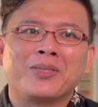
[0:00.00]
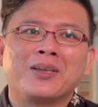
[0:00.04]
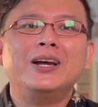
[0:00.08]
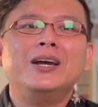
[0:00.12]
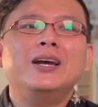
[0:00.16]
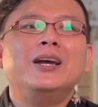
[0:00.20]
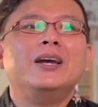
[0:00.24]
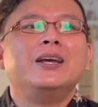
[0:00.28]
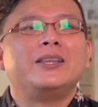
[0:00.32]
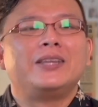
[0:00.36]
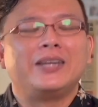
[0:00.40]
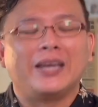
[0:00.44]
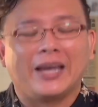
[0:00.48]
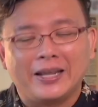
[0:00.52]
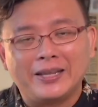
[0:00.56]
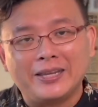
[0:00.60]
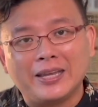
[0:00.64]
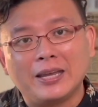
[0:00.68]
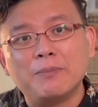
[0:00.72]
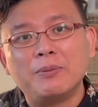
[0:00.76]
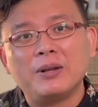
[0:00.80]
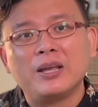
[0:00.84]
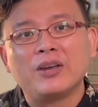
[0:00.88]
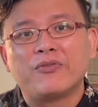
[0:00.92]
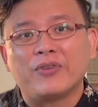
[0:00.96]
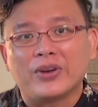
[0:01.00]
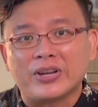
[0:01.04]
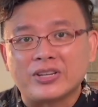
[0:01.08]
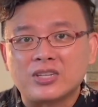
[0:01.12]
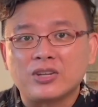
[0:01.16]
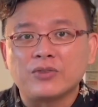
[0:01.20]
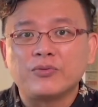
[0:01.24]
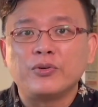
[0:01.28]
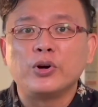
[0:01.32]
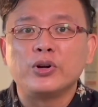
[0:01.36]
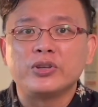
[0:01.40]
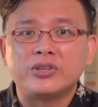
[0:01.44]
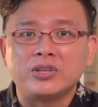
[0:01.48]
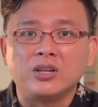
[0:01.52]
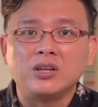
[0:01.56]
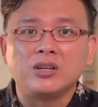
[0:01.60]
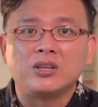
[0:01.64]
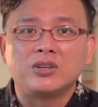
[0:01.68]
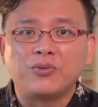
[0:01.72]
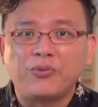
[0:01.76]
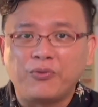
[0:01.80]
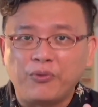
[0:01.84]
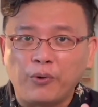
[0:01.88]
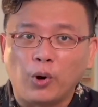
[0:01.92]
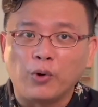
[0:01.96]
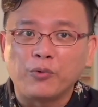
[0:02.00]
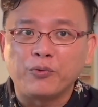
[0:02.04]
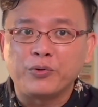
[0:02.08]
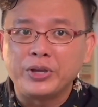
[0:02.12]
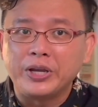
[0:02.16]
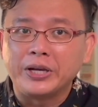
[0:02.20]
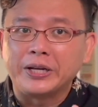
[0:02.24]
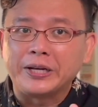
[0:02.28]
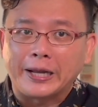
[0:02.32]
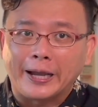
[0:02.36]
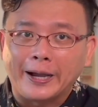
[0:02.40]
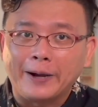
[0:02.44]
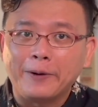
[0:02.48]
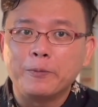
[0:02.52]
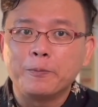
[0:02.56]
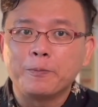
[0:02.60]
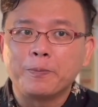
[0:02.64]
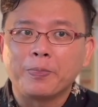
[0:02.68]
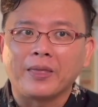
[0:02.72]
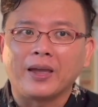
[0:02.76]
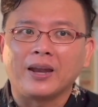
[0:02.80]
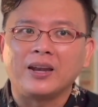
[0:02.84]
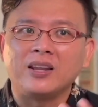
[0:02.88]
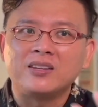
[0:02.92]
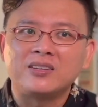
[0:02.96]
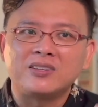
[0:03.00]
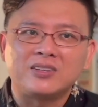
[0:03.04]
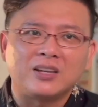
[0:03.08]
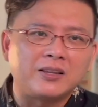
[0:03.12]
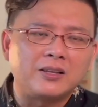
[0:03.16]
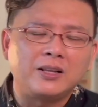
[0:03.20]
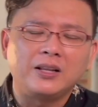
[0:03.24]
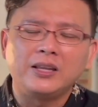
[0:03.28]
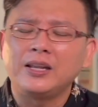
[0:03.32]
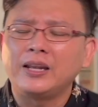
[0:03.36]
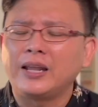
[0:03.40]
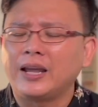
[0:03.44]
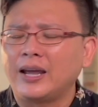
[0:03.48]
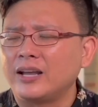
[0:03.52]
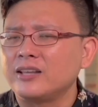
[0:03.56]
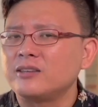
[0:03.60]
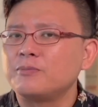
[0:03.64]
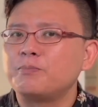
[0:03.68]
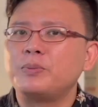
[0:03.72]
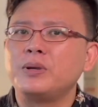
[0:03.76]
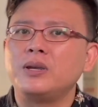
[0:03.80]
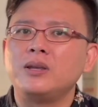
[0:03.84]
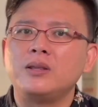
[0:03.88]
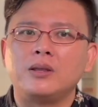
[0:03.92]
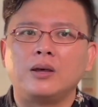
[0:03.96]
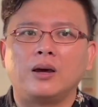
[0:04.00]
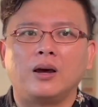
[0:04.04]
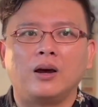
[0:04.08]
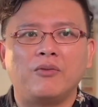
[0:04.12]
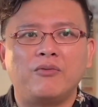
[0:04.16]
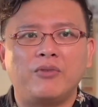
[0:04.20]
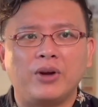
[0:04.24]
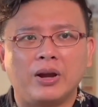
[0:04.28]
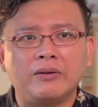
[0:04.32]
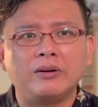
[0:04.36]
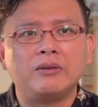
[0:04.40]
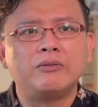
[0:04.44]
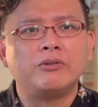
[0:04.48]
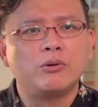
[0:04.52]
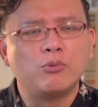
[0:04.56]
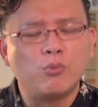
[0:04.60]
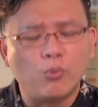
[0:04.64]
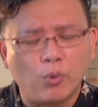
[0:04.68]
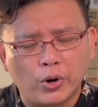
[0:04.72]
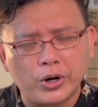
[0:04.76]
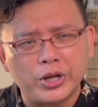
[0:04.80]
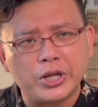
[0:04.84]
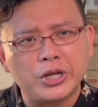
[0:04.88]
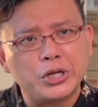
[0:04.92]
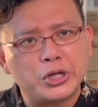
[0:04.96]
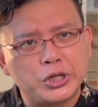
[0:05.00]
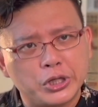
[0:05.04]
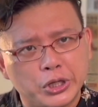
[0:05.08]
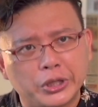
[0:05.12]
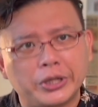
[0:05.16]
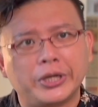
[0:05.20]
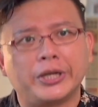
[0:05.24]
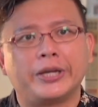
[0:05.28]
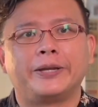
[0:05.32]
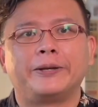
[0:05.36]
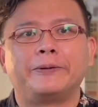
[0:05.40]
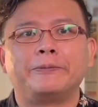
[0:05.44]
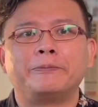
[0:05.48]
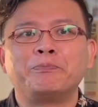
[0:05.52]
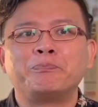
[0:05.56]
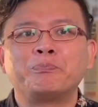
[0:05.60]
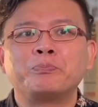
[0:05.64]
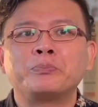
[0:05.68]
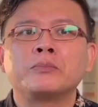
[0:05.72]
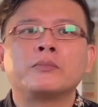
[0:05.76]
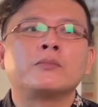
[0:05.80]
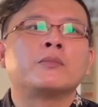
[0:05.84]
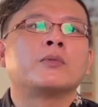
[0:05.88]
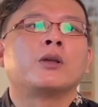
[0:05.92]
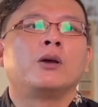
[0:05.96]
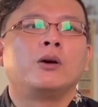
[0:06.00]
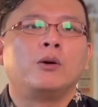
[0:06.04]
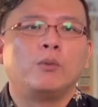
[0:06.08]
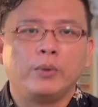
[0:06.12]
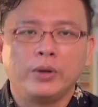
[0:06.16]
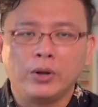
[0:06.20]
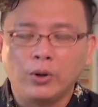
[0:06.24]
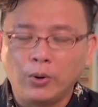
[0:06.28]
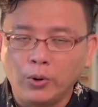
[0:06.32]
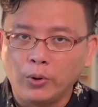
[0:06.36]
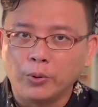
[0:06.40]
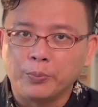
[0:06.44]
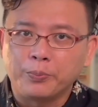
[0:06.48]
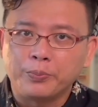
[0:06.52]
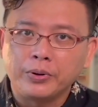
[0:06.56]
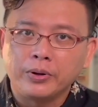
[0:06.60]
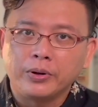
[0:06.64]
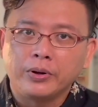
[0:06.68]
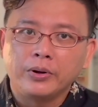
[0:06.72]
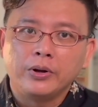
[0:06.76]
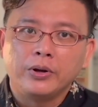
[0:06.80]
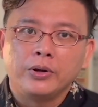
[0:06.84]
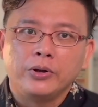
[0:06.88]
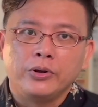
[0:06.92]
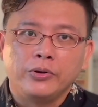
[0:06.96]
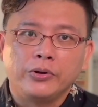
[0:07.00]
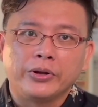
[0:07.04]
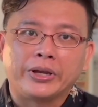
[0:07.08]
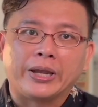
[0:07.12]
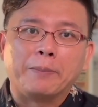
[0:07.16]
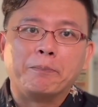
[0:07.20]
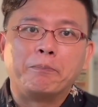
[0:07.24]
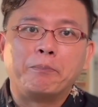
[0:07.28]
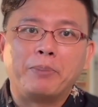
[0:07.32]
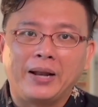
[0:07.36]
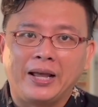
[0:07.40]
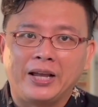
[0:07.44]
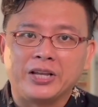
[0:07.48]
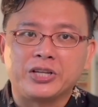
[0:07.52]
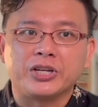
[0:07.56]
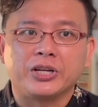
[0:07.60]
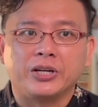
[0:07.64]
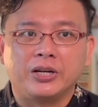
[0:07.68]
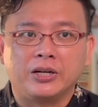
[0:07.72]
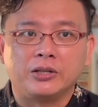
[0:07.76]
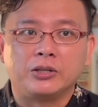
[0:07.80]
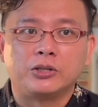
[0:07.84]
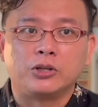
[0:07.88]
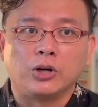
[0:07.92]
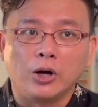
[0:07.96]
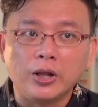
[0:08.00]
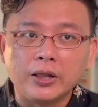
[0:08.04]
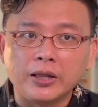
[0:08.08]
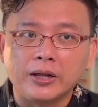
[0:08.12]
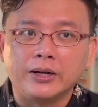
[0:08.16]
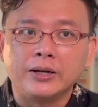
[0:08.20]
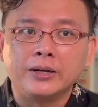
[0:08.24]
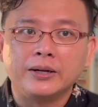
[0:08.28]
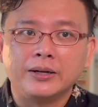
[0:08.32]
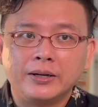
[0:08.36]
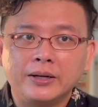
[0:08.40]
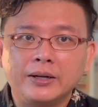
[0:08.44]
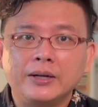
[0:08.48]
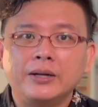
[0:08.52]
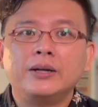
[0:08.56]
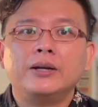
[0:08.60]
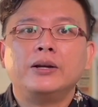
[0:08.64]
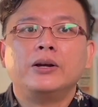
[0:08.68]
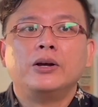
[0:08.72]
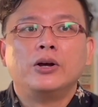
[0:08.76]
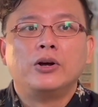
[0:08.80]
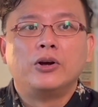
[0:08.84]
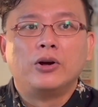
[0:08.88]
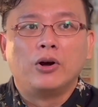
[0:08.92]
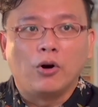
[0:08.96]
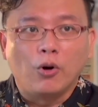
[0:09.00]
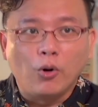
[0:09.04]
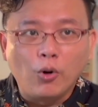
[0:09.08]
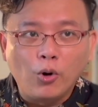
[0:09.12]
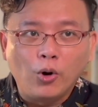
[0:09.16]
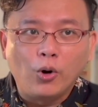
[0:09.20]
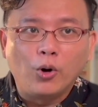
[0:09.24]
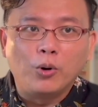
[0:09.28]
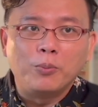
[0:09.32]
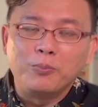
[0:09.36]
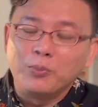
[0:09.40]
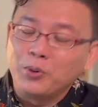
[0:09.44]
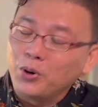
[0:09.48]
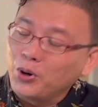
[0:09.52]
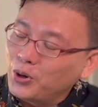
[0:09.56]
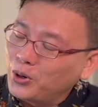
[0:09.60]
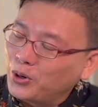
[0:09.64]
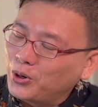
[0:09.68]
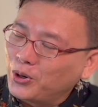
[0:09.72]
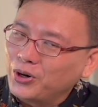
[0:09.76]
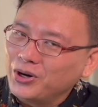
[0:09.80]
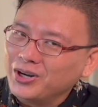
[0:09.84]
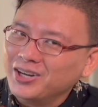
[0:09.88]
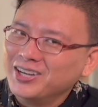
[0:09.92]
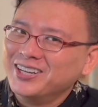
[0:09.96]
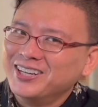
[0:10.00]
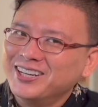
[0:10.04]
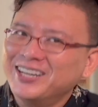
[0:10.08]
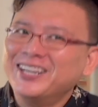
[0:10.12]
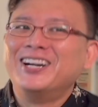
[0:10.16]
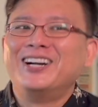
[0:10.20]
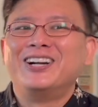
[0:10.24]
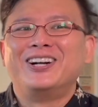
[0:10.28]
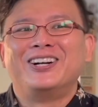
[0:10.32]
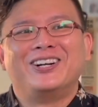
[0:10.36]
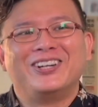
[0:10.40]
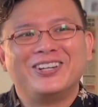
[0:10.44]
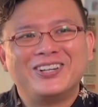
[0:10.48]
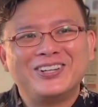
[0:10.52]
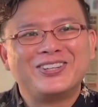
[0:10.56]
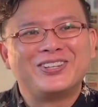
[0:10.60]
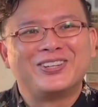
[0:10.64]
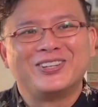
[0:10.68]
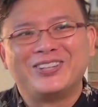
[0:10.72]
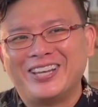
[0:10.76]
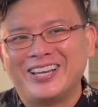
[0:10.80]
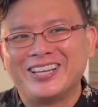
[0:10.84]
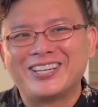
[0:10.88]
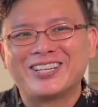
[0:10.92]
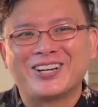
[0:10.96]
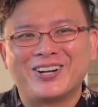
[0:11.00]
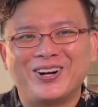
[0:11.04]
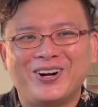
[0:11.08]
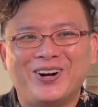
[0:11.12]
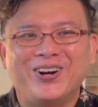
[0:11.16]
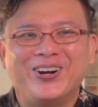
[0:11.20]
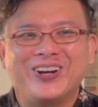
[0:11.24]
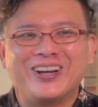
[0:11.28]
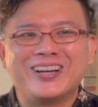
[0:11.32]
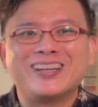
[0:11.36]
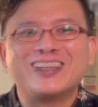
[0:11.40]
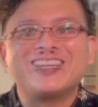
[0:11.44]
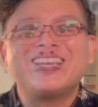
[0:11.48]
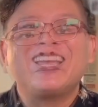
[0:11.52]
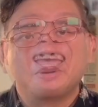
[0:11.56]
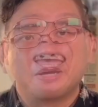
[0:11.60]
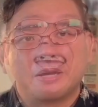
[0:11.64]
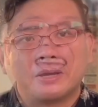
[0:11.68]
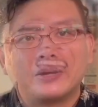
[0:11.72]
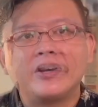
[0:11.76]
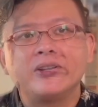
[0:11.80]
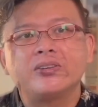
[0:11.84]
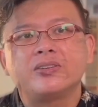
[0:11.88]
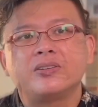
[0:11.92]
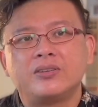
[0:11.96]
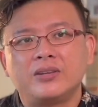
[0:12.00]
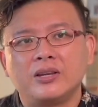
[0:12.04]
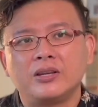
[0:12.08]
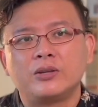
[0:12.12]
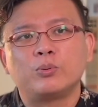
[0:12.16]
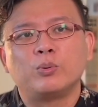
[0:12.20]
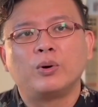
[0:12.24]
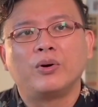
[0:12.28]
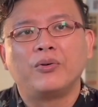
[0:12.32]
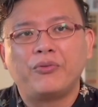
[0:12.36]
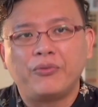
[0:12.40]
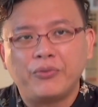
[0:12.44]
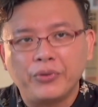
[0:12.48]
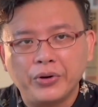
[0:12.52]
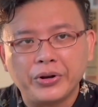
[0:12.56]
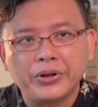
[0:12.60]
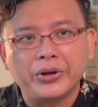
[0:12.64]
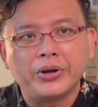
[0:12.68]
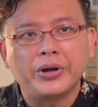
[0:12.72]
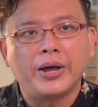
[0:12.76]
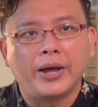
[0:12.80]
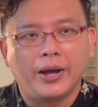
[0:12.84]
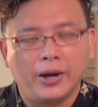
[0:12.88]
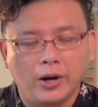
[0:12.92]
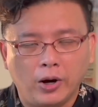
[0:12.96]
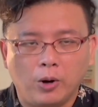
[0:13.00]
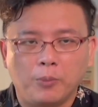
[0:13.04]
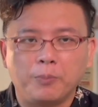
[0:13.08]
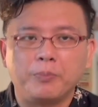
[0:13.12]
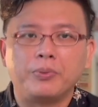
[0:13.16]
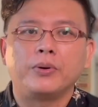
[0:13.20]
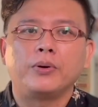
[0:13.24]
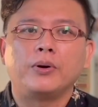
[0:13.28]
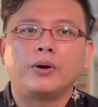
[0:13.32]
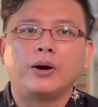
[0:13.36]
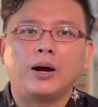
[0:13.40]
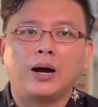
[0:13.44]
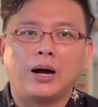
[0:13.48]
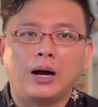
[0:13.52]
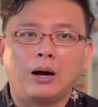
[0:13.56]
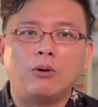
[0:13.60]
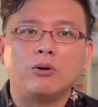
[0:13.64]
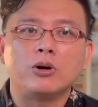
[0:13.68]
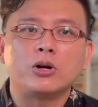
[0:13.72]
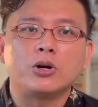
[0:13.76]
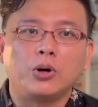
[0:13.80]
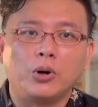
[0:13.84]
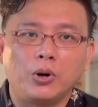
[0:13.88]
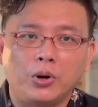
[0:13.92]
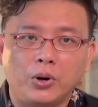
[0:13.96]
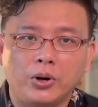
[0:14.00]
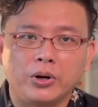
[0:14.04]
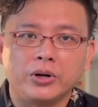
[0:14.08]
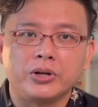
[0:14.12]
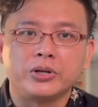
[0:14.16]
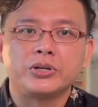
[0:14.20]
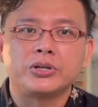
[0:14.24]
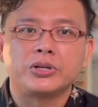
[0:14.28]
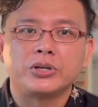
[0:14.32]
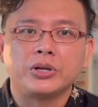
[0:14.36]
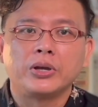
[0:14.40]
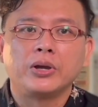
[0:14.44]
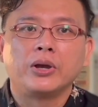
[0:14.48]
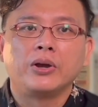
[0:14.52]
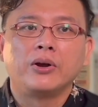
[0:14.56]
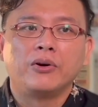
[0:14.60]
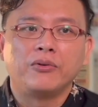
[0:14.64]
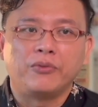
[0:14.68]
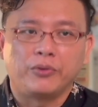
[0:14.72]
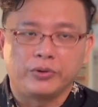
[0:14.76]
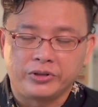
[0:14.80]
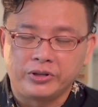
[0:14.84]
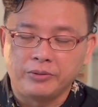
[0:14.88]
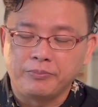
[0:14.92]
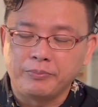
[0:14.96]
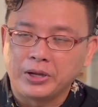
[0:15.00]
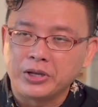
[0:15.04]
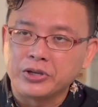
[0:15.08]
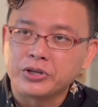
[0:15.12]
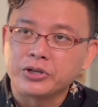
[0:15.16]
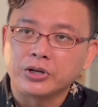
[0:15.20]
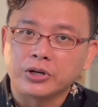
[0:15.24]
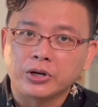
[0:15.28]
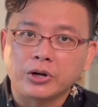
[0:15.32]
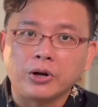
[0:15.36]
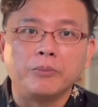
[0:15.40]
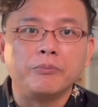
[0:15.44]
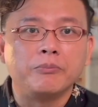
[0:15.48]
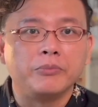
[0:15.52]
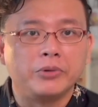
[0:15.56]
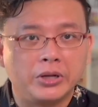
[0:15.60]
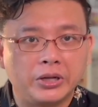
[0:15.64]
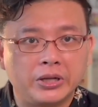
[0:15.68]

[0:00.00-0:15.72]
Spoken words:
The Enabling Festival is in its 4th year now, and it certainly has been a very rewarding journey. We hope we can pledge $1 or more to this cause, because this will further help our cause for dementia community.